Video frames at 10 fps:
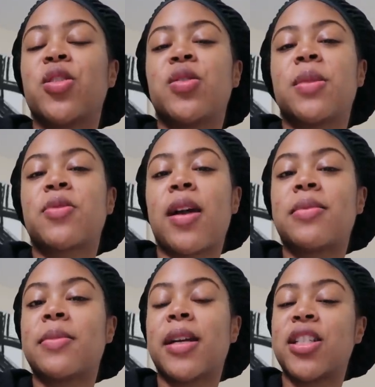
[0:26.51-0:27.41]
sure you
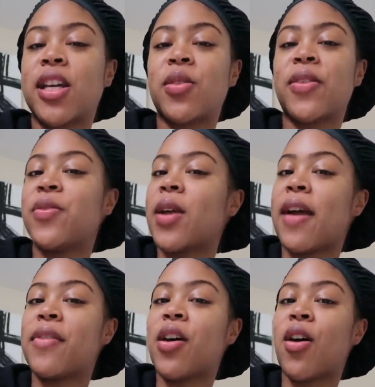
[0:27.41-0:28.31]
subscribe to my channel if you
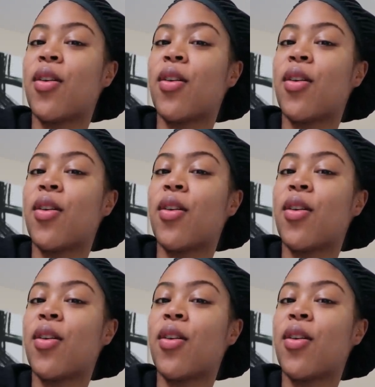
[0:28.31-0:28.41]
haven't